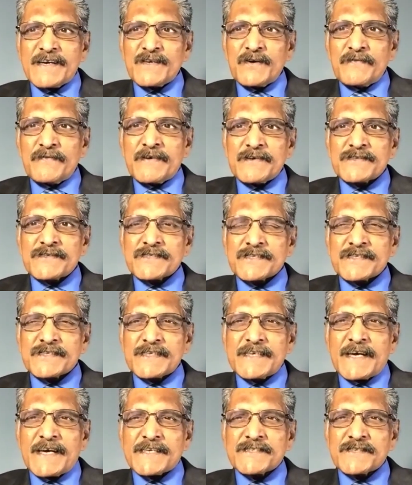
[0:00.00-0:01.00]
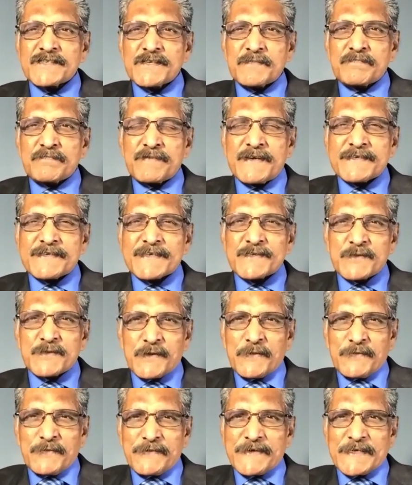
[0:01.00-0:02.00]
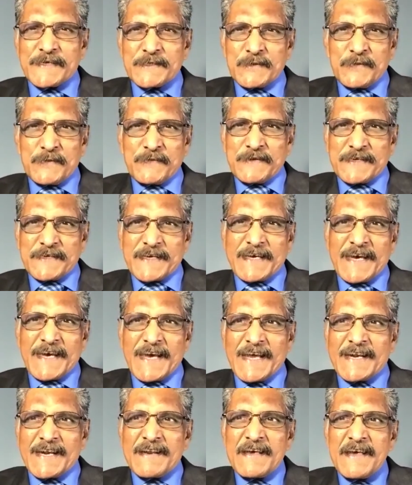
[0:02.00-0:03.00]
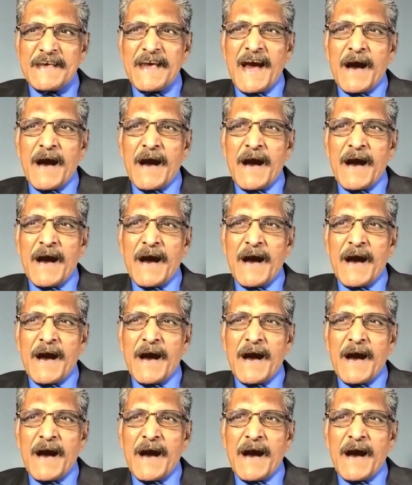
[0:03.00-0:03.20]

you will see it repeated over and over again,